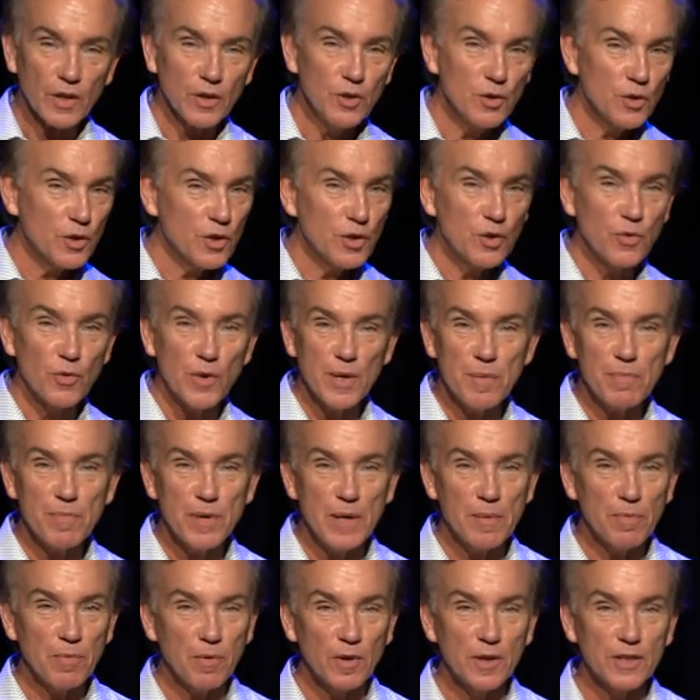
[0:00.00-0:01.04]
You can greet
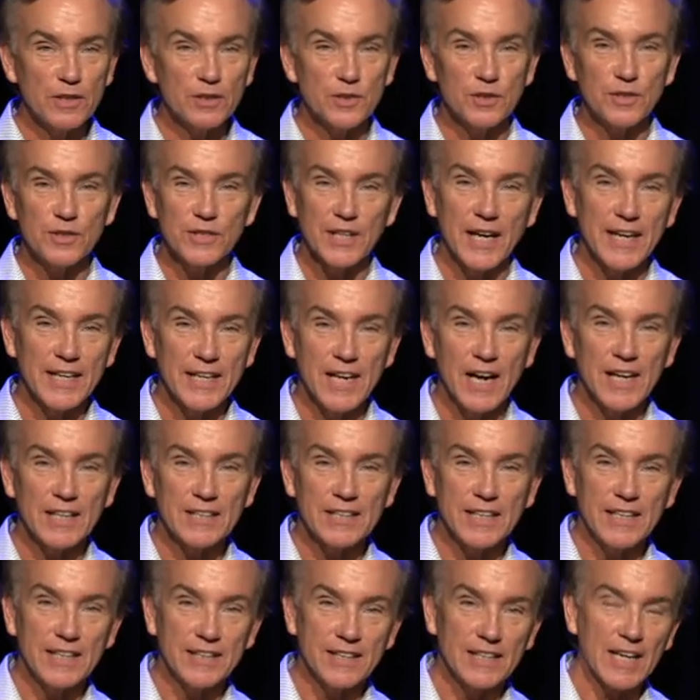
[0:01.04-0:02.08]
people as you sign
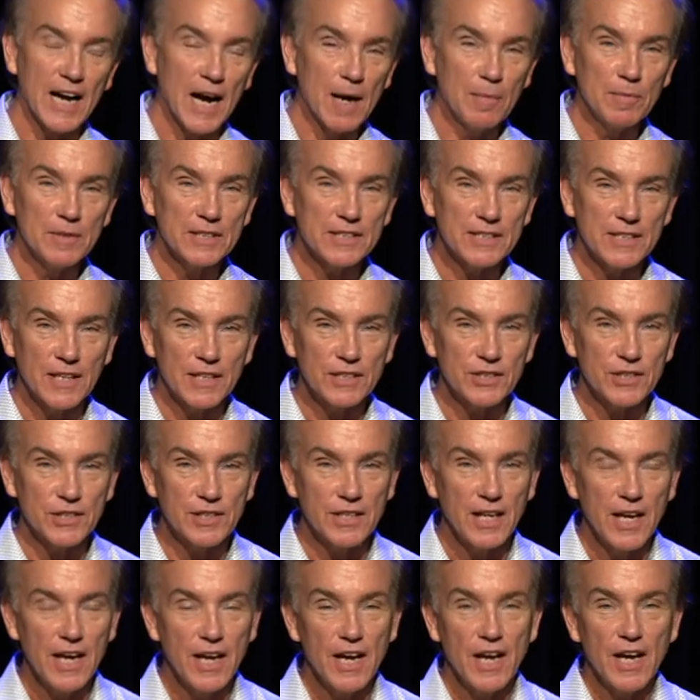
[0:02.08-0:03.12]
on in the comments
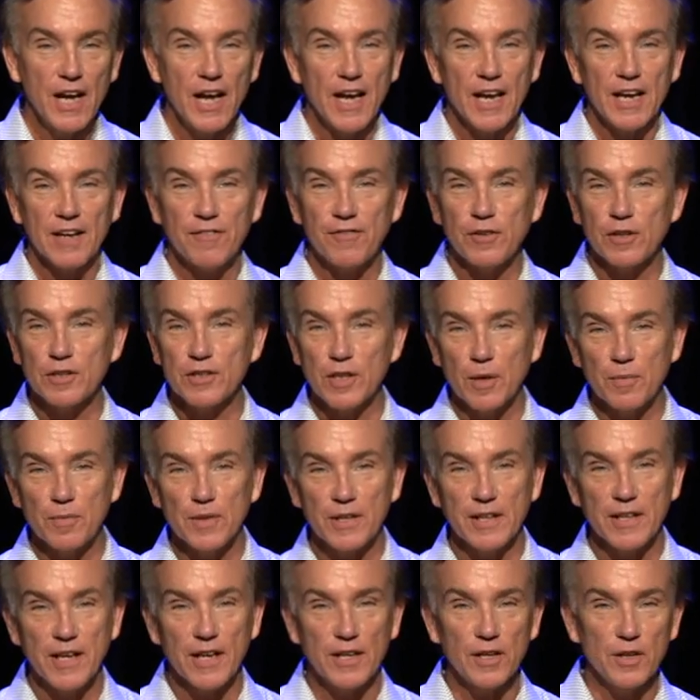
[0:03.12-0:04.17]
section. If there's
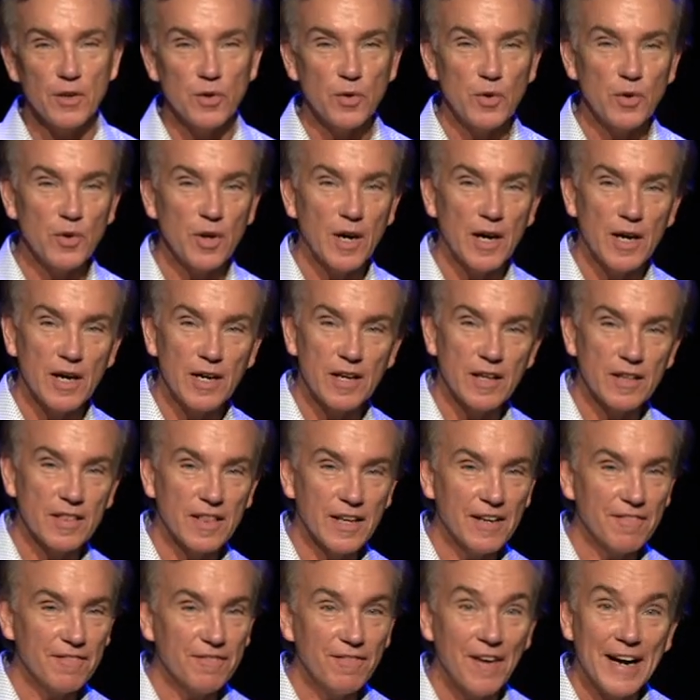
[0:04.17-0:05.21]
something that you uh,
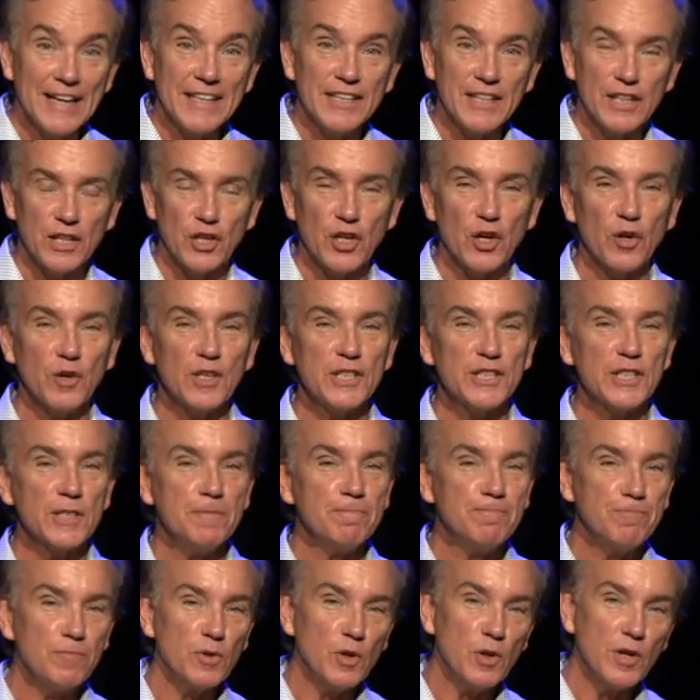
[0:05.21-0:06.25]
think find
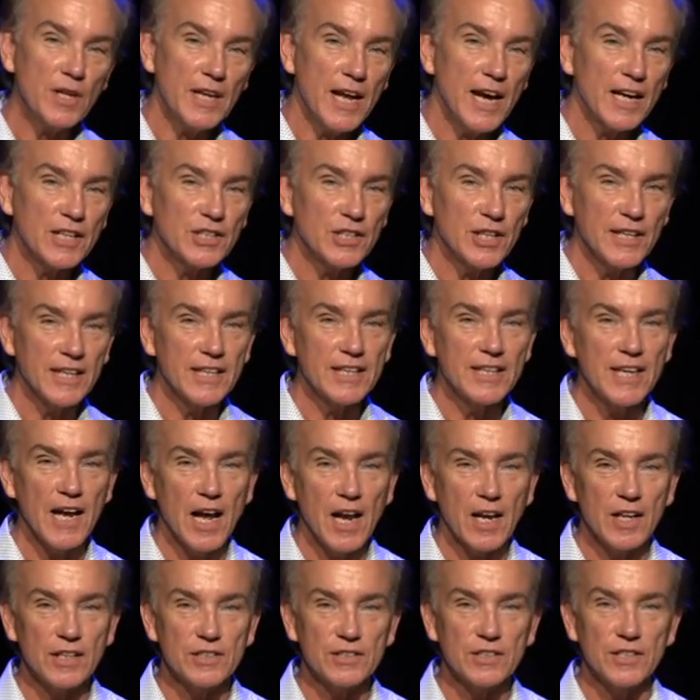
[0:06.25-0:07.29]
encouraging, you can actually
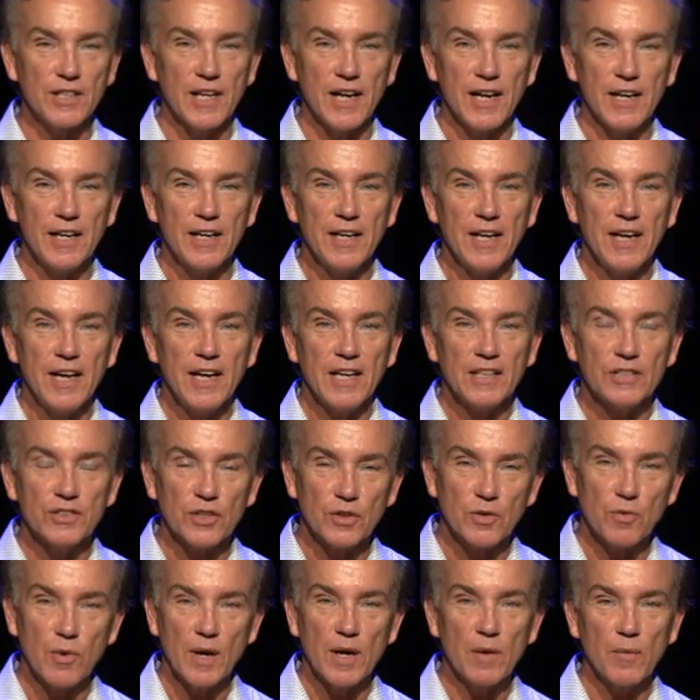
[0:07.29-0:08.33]
acknowledge that. It's
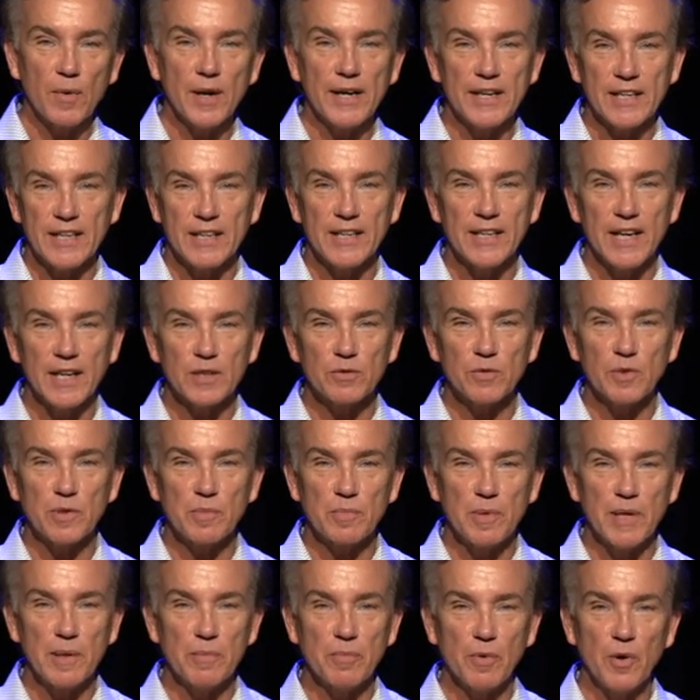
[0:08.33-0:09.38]
a great way to connect
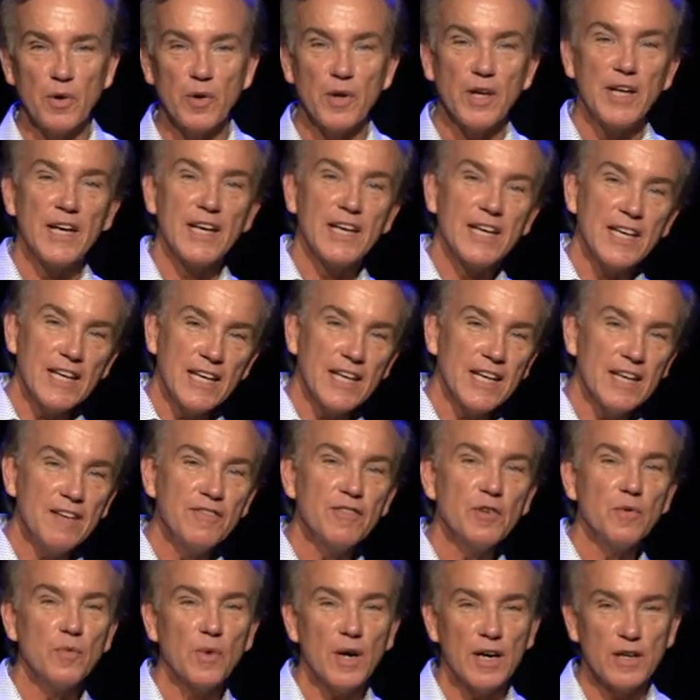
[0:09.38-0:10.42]
with people,
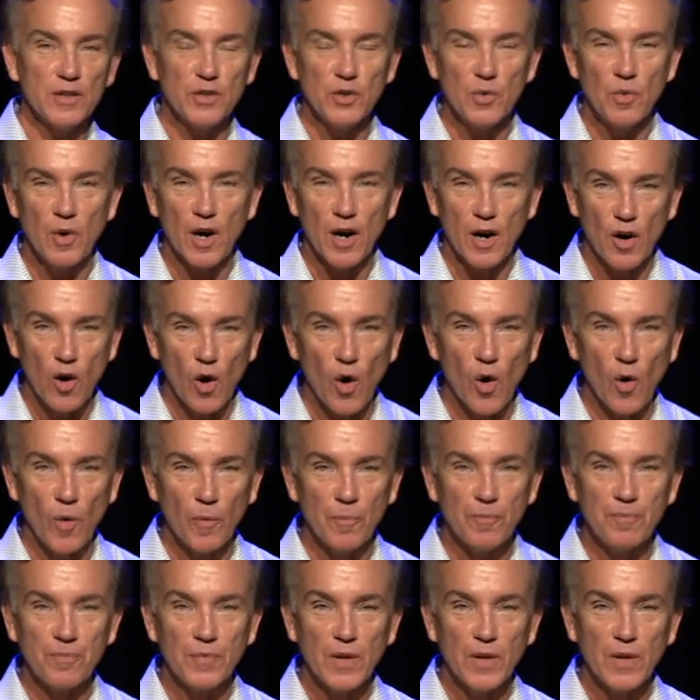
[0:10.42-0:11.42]
even while you are home.